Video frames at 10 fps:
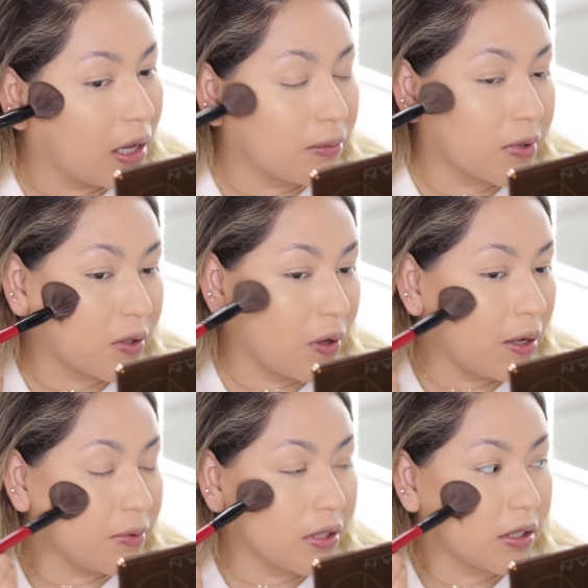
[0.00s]
So
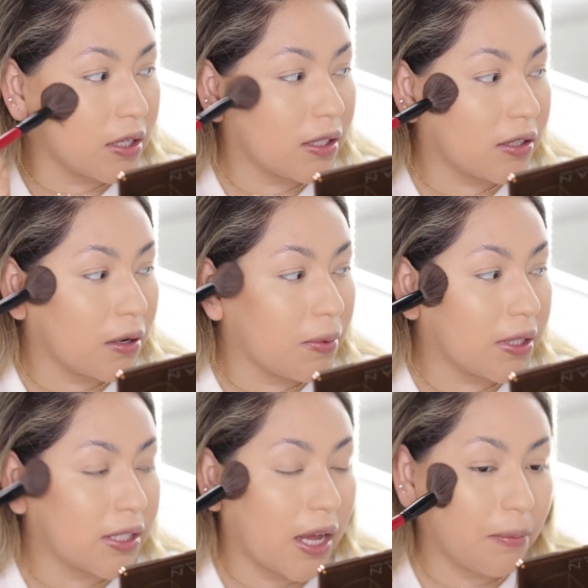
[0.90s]
I'm just gonna start
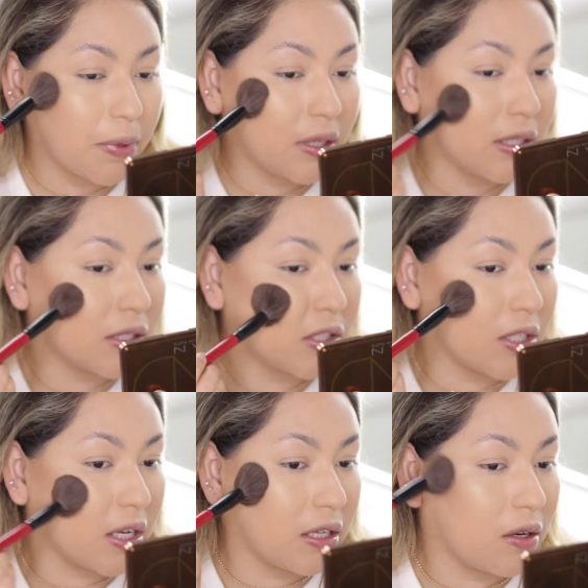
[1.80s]
by tapping this
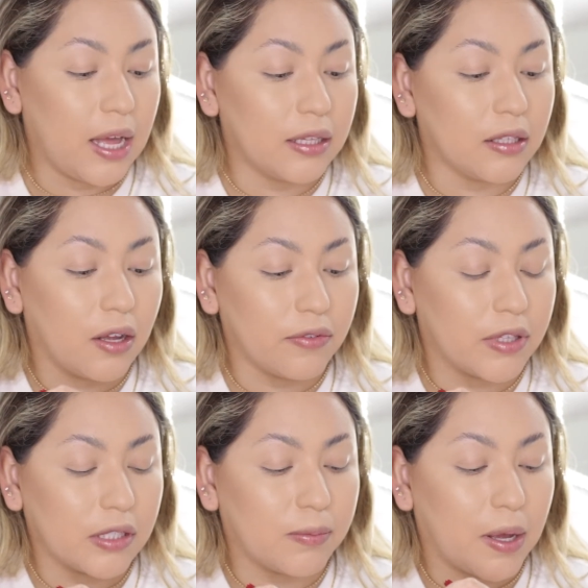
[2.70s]
shade. I love
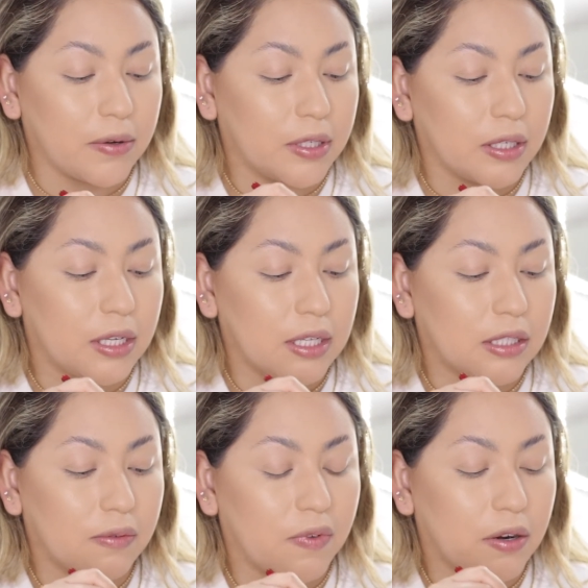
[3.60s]
this powder.
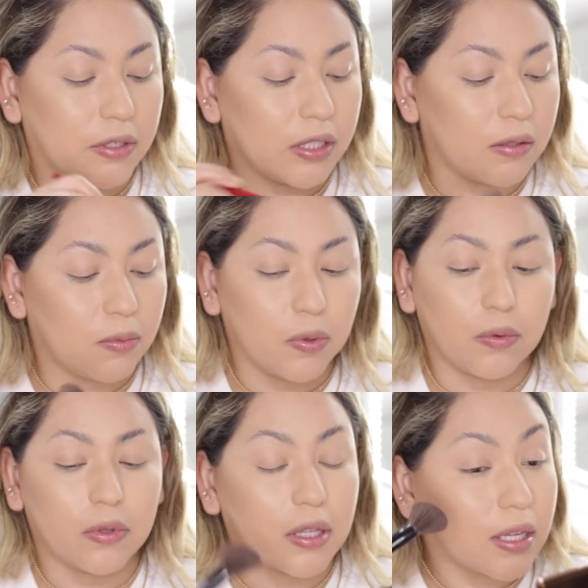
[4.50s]
It's very
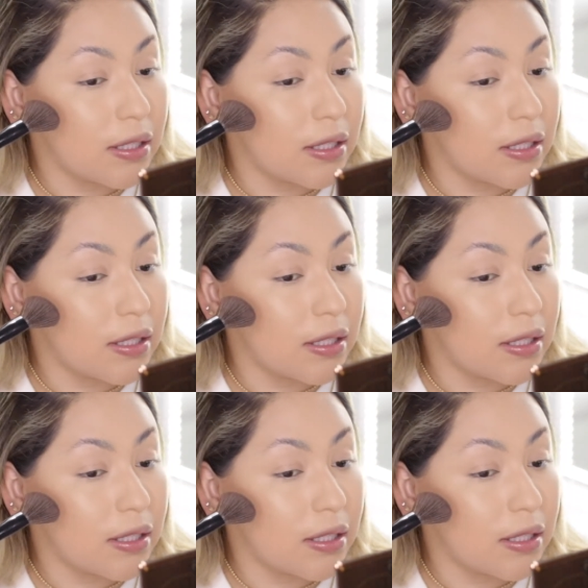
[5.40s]
smooth.